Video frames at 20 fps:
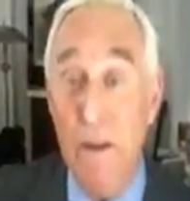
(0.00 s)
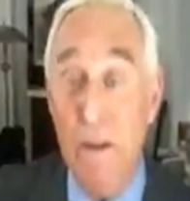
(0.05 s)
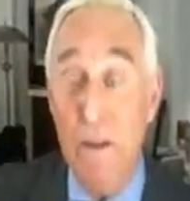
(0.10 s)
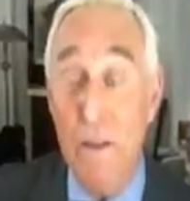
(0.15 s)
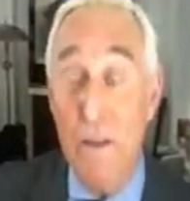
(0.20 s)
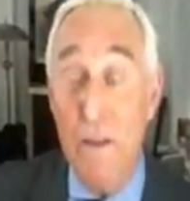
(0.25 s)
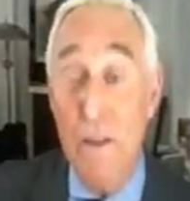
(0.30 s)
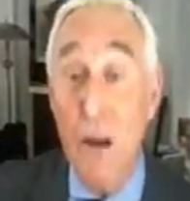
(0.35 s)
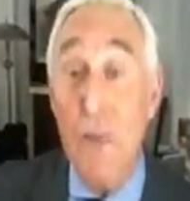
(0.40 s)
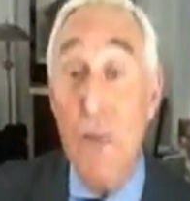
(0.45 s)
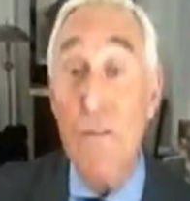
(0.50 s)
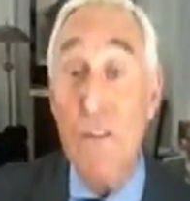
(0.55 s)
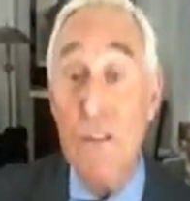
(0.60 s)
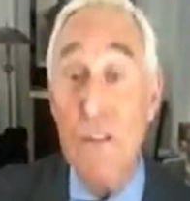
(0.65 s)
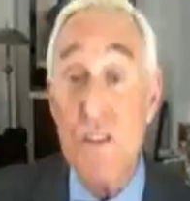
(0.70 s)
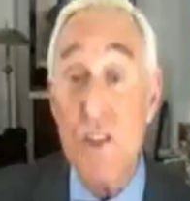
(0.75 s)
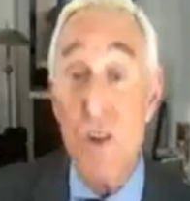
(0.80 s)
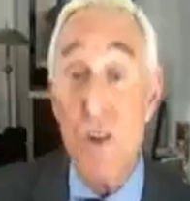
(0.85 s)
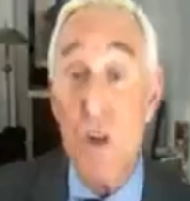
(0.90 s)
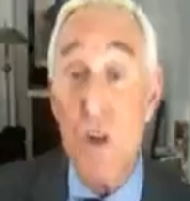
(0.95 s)
the toughest
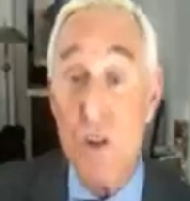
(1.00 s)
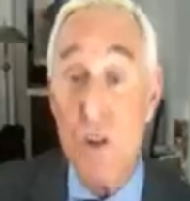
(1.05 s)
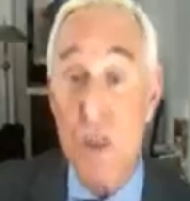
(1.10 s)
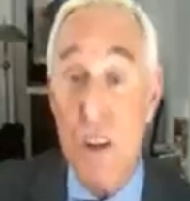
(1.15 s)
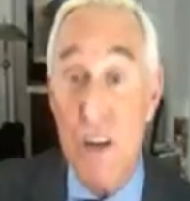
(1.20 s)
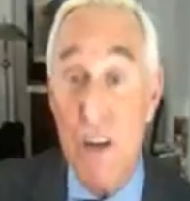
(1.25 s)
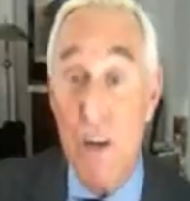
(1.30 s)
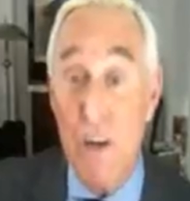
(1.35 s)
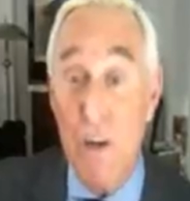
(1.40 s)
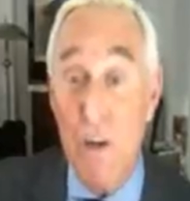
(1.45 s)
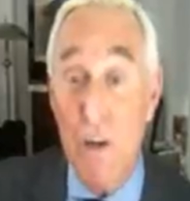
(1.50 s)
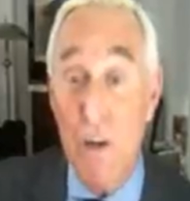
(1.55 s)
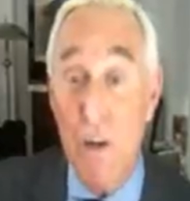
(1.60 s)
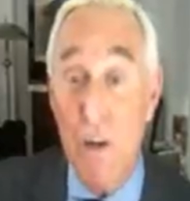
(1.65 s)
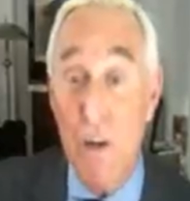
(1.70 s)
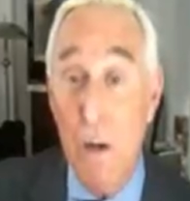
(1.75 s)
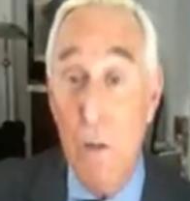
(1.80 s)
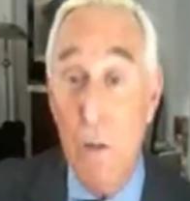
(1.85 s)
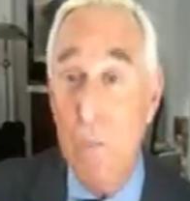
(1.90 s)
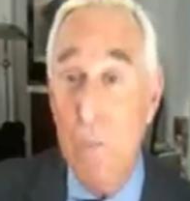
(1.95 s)
negotiator
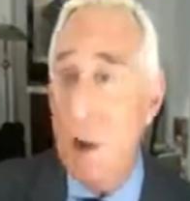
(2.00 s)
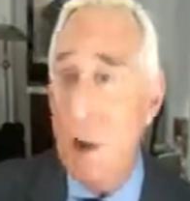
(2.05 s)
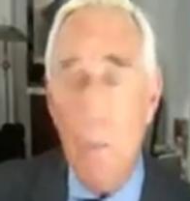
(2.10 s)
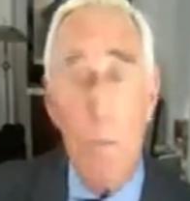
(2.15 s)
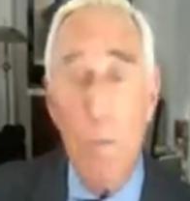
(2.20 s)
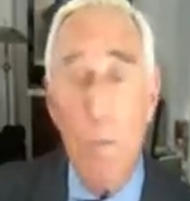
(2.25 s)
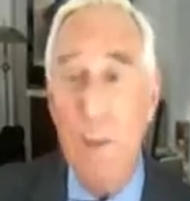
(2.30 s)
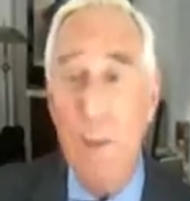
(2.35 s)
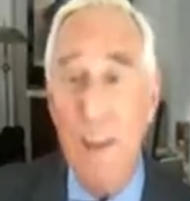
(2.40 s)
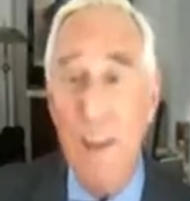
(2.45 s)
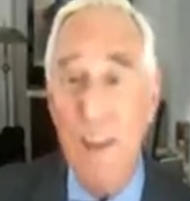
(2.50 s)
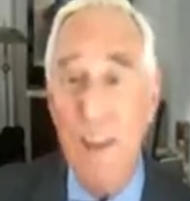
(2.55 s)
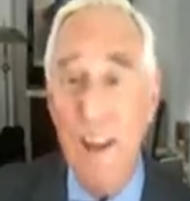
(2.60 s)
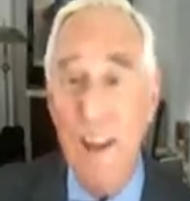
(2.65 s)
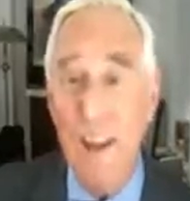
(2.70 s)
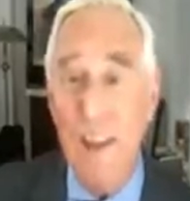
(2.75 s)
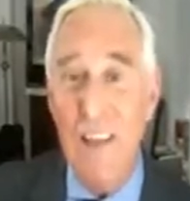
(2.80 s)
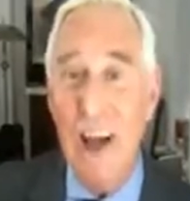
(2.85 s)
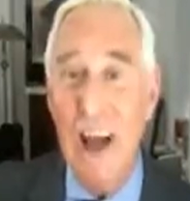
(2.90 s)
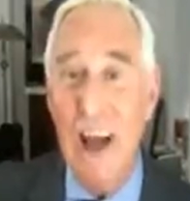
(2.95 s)
probably
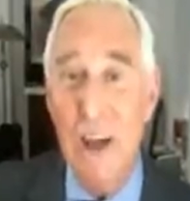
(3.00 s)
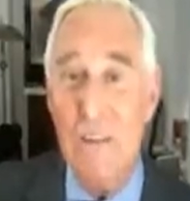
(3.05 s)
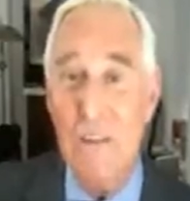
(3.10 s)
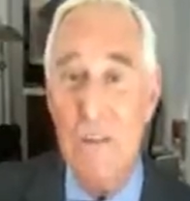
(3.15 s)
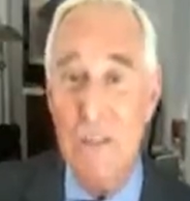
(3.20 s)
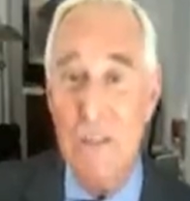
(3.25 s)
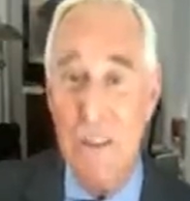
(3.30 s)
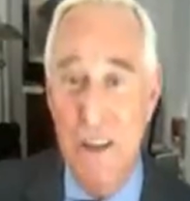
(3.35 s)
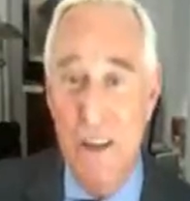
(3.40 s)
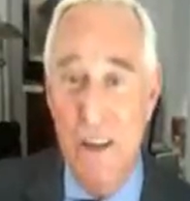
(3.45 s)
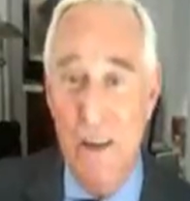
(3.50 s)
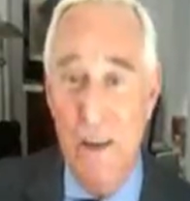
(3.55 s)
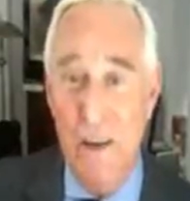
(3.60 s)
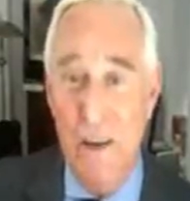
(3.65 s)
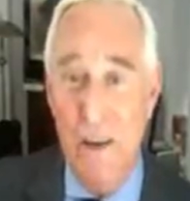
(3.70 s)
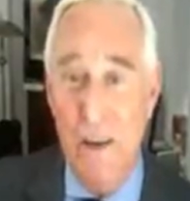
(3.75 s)
alive today.